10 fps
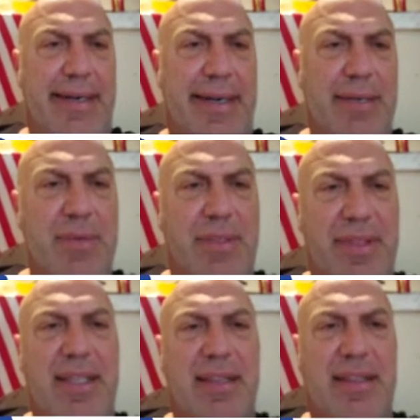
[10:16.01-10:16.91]
I would
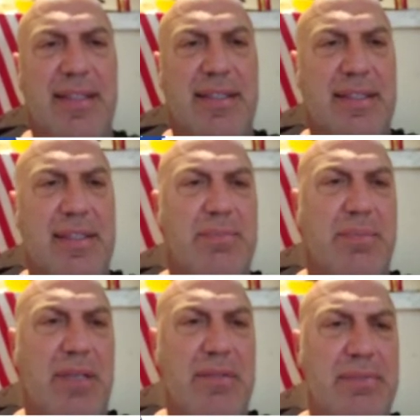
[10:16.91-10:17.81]
think this is
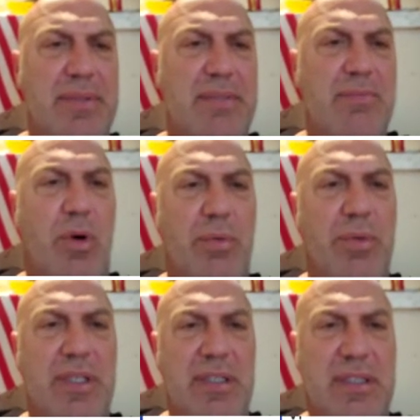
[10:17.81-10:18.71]
probably more
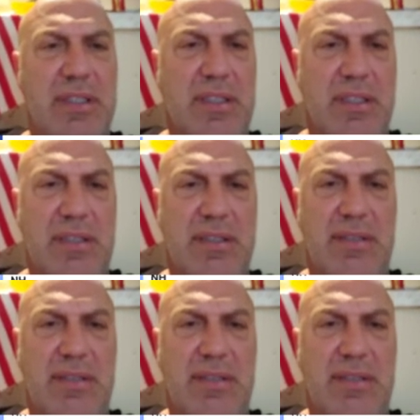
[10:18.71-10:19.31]
realistic.